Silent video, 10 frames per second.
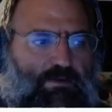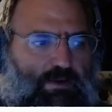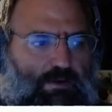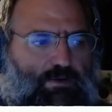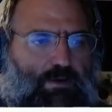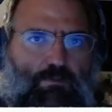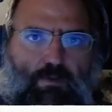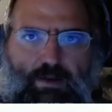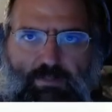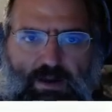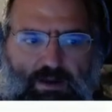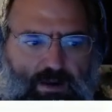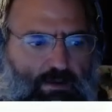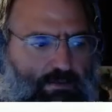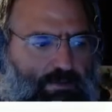change it, and write it back
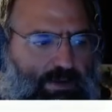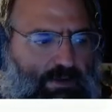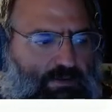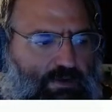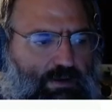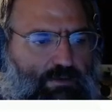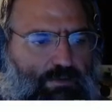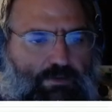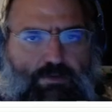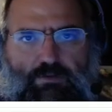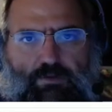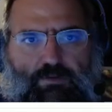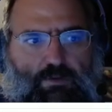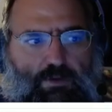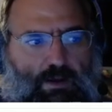out to make a change versus just
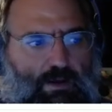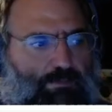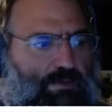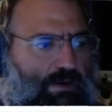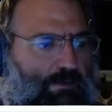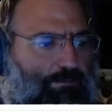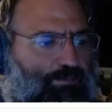doing an update.